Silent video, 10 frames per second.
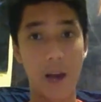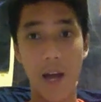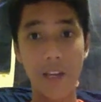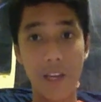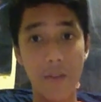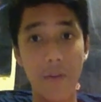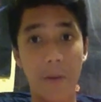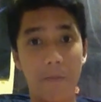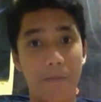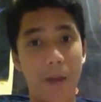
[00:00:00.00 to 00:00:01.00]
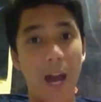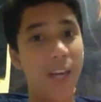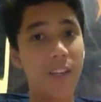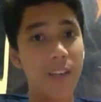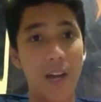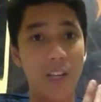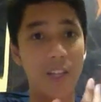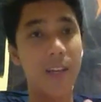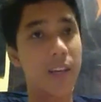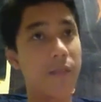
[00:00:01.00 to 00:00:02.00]
I didn't give up I didn't I
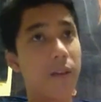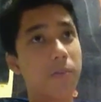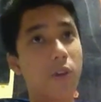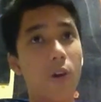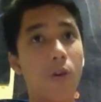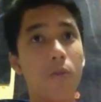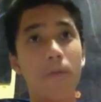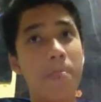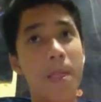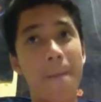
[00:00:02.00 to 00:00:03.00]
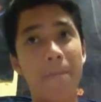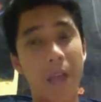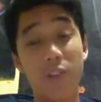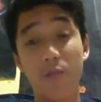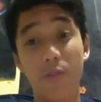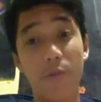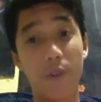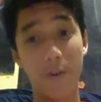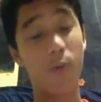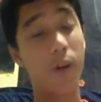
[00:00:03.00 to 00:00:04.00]
just didn't give up so I just
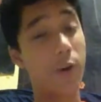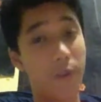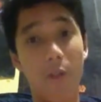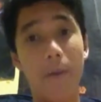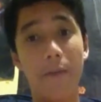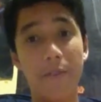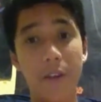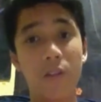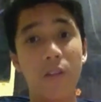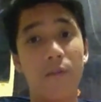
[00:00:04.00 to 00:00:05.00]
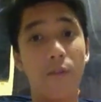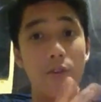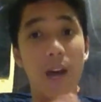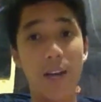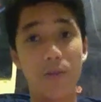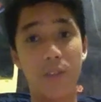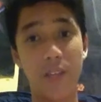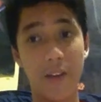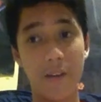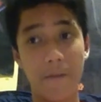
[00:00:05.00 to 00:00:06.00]
want to record my videos for you guys to
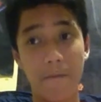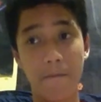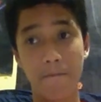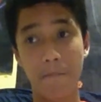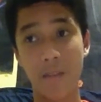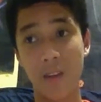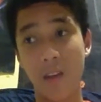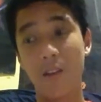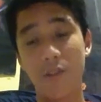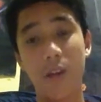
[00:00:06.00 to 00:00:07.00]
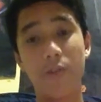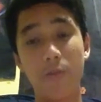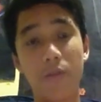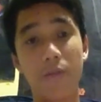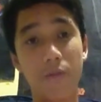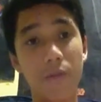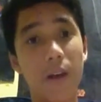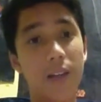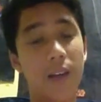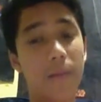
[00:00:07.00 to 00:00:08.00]
see so I know most of you
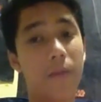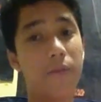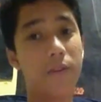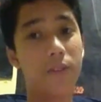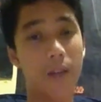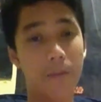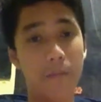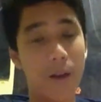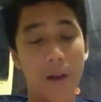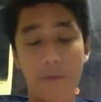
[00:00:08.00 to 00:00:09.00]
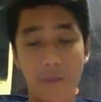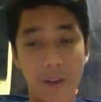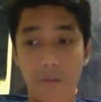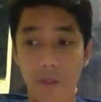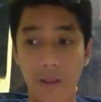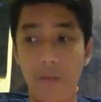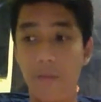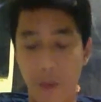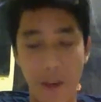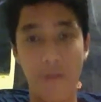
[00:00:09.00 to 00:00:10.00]
guys like my videos. I'm I'm really really
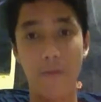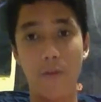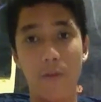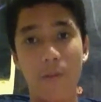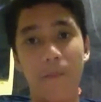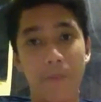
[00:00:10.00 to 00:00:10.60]
thankful.